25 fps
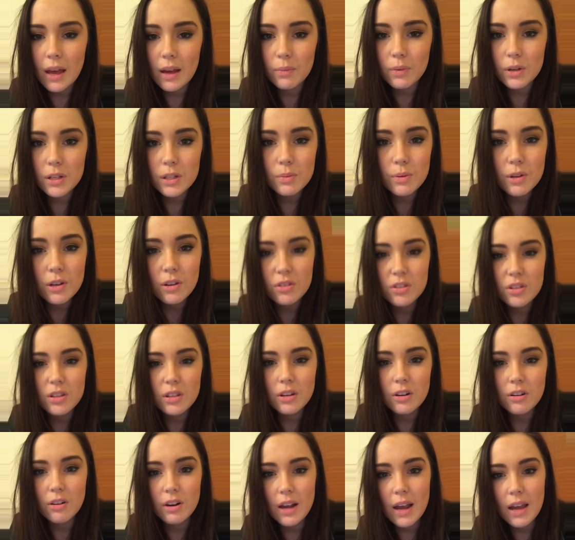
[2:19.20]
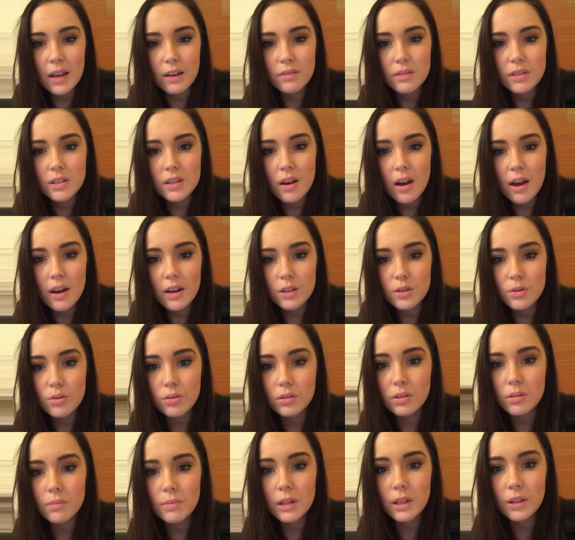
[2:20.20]
once we got to the creative side, it took
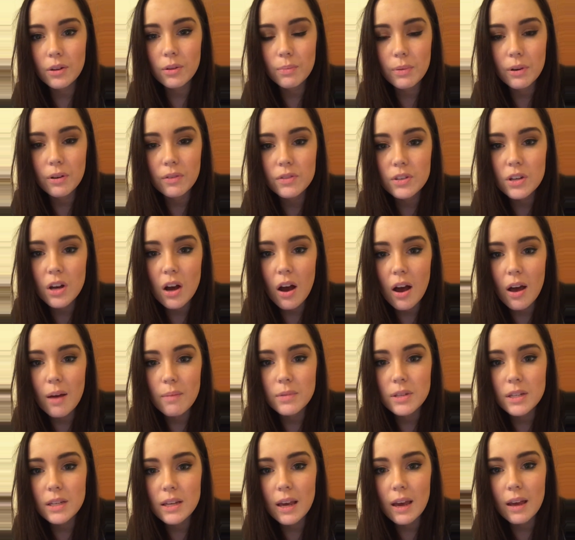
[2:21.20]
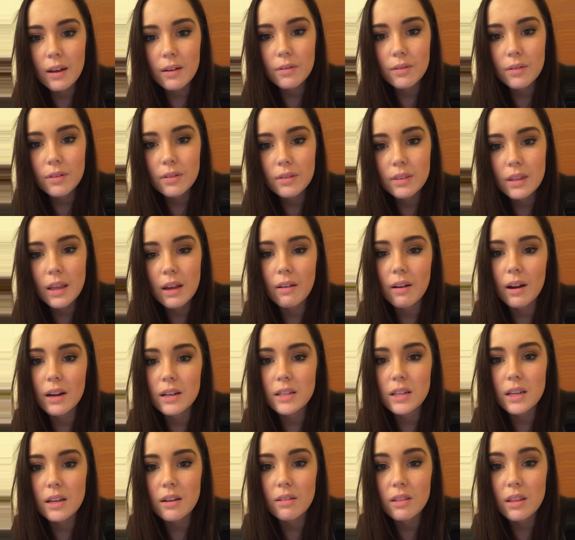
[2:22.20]
them a little bit of time to get their
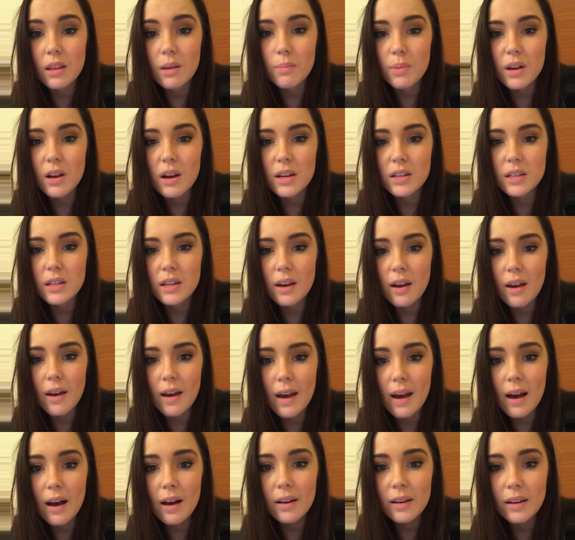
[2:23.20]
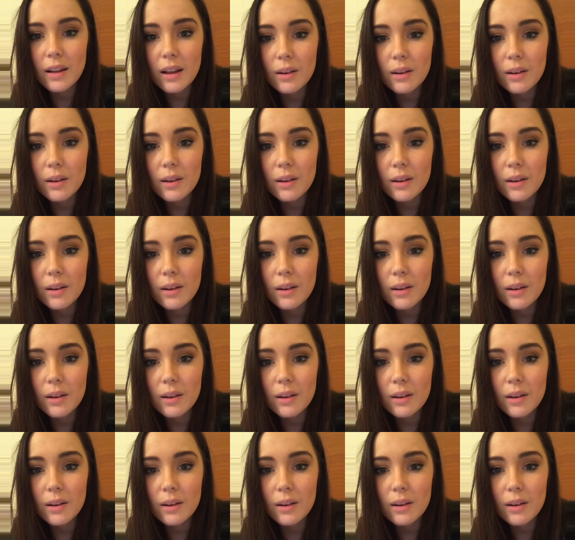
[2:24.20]
idea and their big idea out.